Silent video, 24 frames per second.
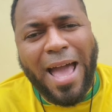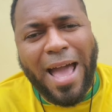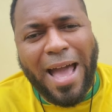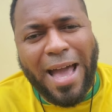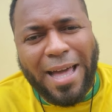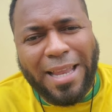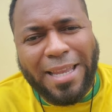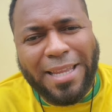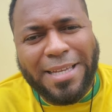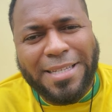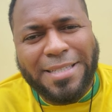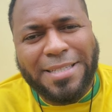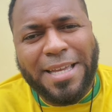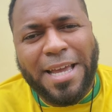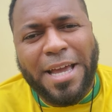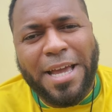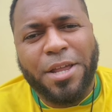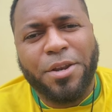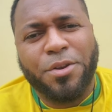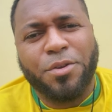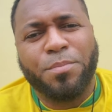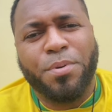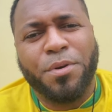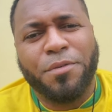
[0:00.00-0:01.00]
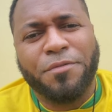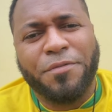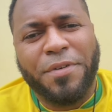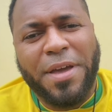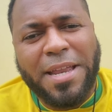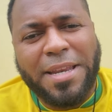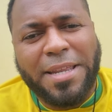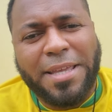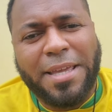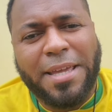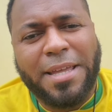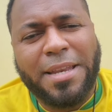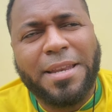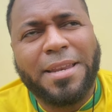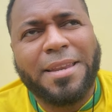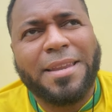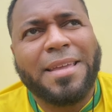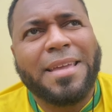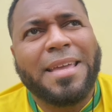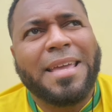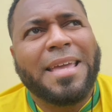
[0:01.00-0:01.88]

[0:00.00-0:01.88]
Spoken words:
Alexander Povetkin.